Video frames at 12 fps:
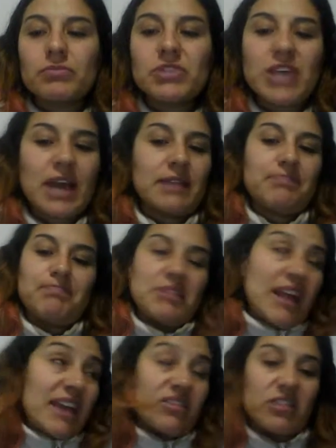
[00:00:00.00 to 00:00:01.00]
check
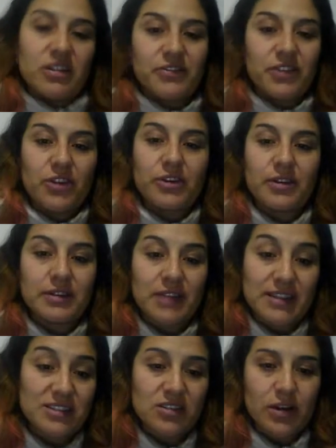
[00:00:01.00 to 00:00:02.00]
later if they're
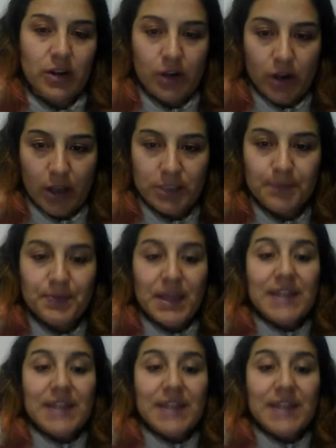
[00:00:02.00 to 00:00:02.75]
necessary or not.